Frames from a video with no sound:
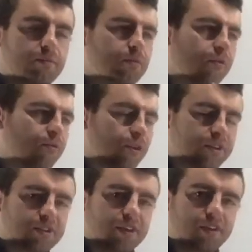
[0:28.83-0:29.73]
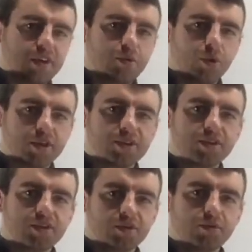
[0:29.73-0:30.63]
the first thing that you want to
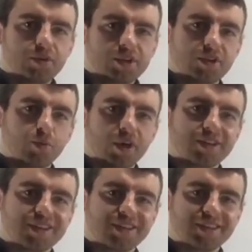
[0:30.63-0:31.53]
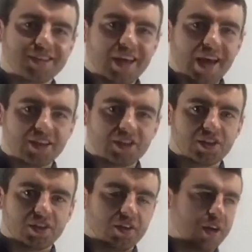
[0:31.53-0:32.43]
do is you want to
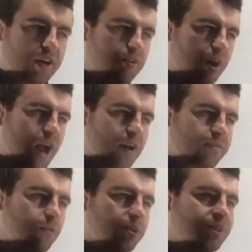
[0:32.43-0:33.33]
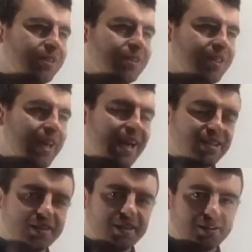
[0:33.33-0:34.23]
sketch a graph. You want to
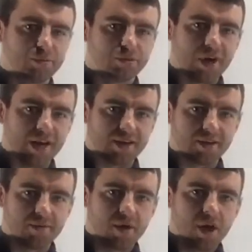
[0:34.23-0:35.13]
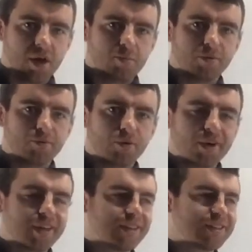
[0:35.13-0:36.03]
sketch this quadratic. Before
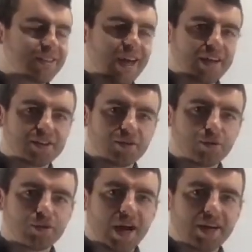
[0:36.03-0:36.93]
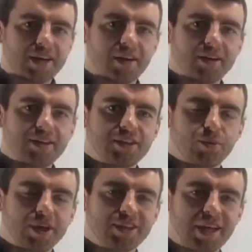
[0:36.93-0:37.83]
I can sketch a quadratic, I need
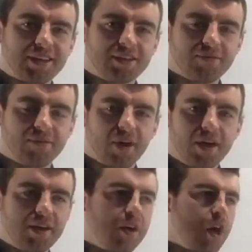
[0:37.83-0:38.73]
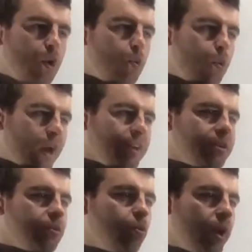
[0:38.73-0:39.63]
to identify
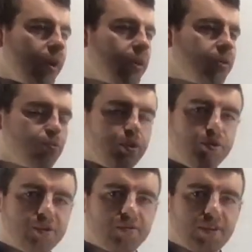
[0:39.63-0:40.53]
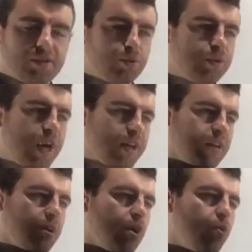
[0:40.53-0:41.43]
where are the roots of this quadratic.
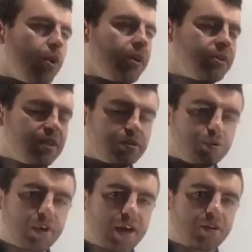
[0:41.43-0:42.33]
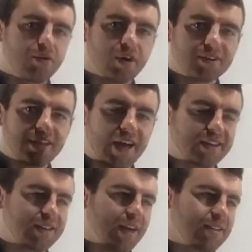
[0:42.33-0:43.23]
Where does this quadratic cross the
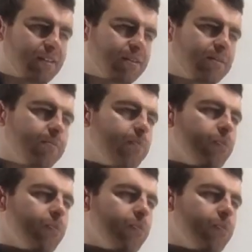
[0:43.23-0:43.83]
x-axis?